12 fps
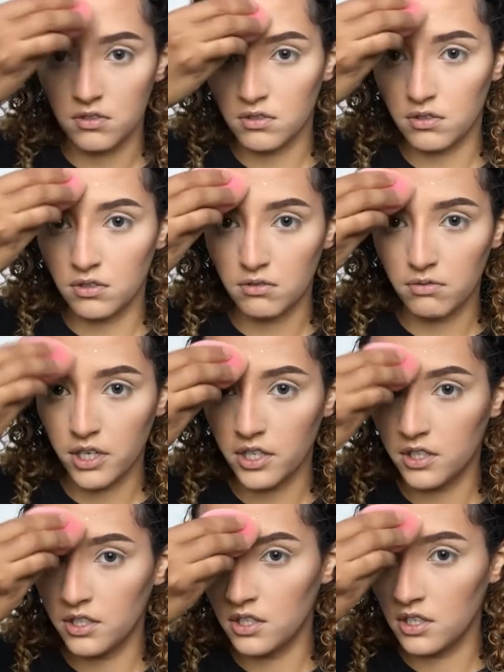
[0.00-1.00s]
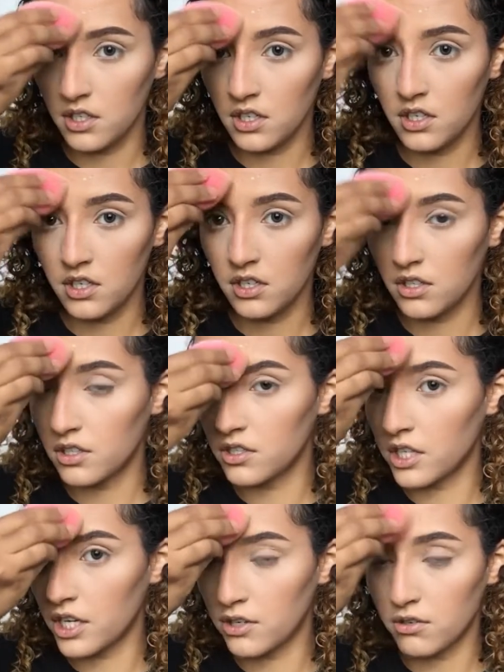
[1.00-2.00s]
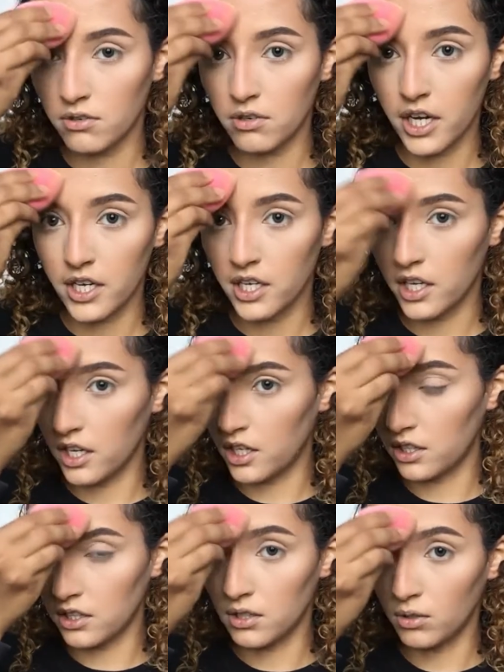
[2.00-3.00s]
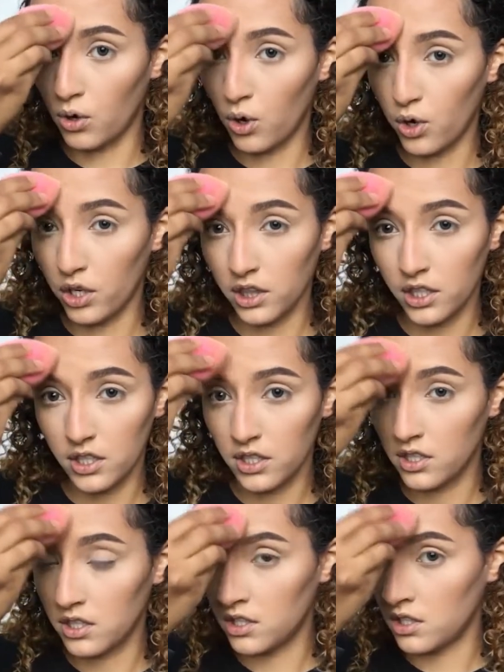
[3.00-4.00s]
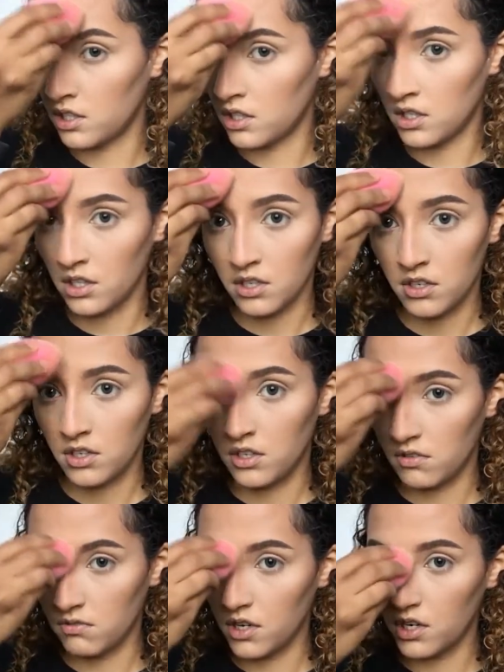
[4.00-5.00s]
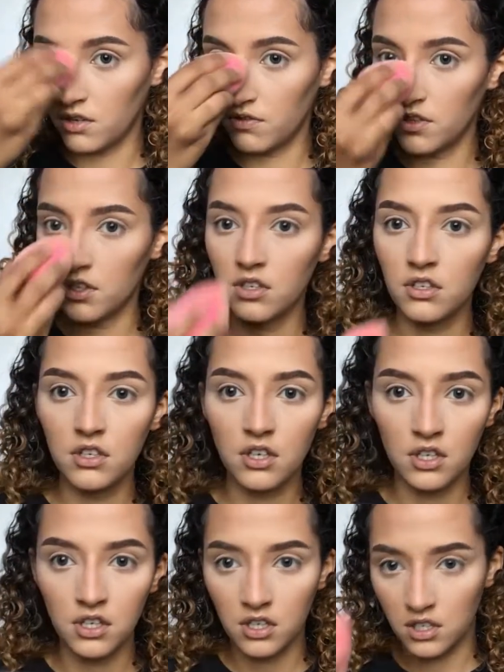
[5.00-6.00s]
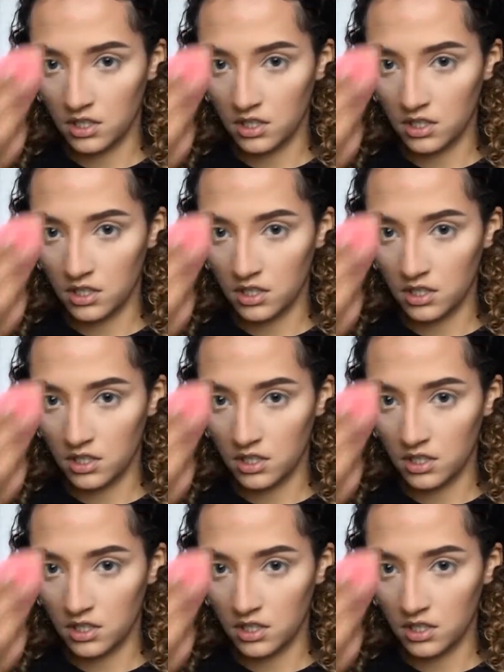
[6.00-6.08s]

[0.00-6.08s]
So right here, because I know I get a little oily right over here.